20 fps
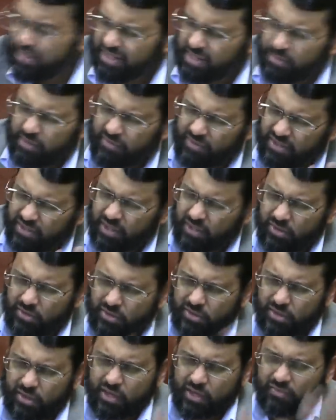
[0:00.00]
Some even say
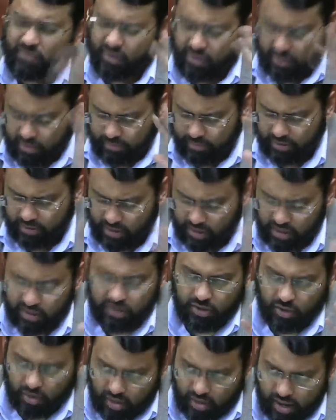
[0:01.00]
there's a da'if hadith, but
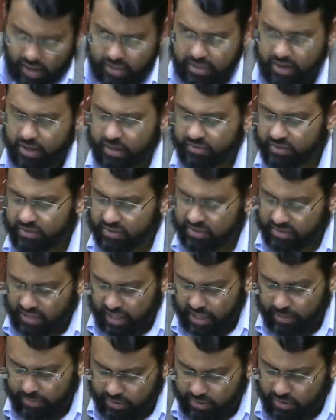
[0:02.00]
there are athar of the
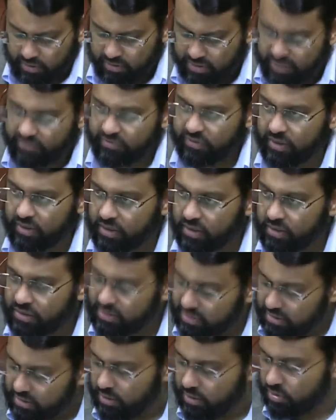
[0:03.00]
Sahaba. There are definitely
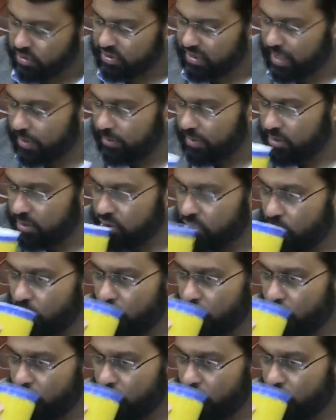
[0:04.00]
you know statements